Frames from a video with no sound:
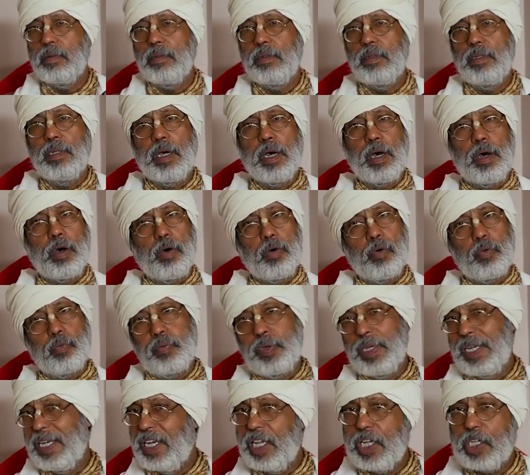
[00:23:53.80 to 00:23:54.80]
Now
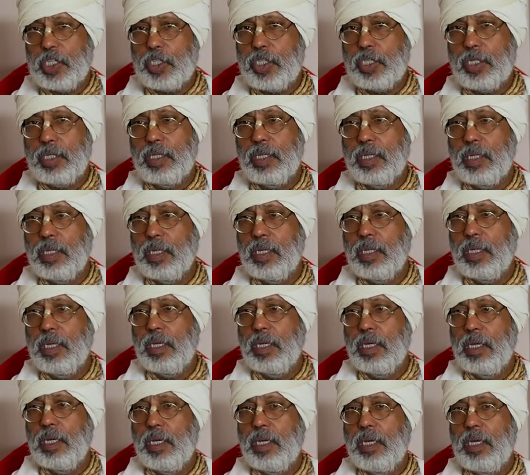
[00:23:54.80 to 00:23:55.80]
finish.
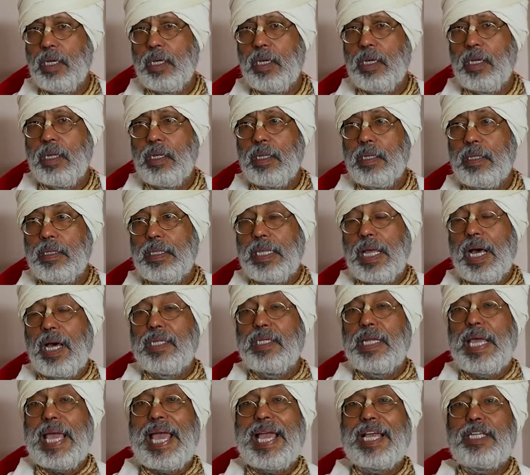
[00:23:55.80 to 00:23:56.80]

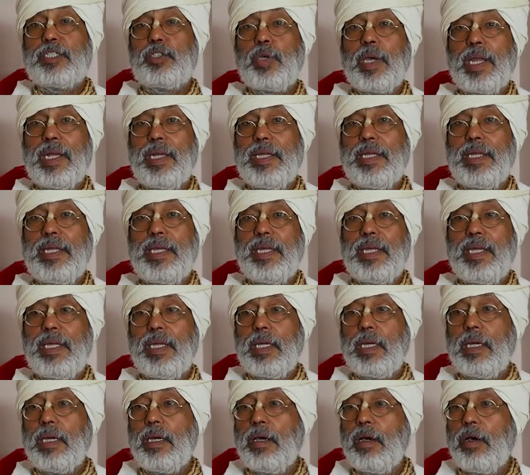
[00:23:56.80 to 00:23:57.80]
Then
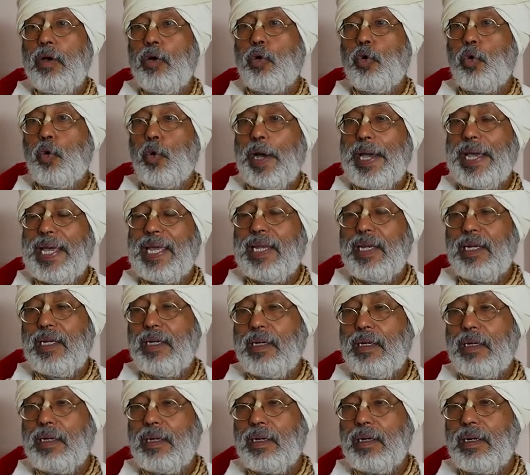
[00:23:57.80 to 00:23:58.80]
actually,
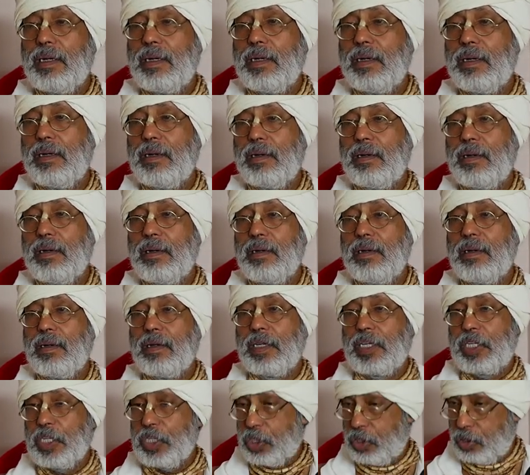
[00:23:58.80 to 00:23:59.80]
when
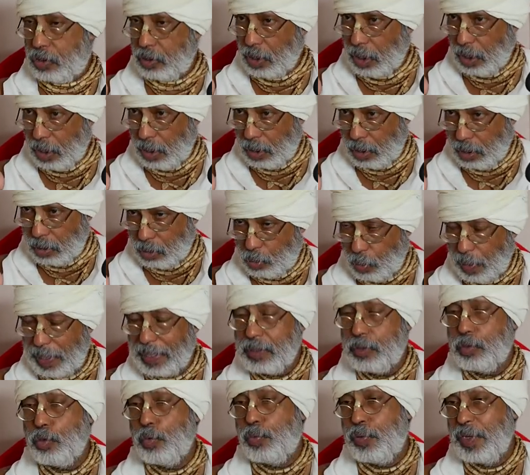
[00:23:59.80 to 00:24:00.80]
Krishna
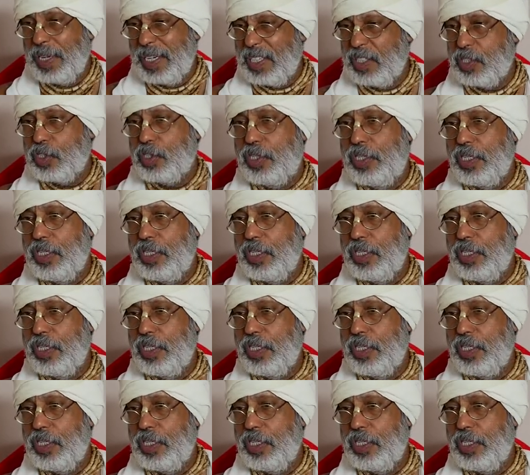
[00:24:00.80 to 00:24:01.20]
going to finish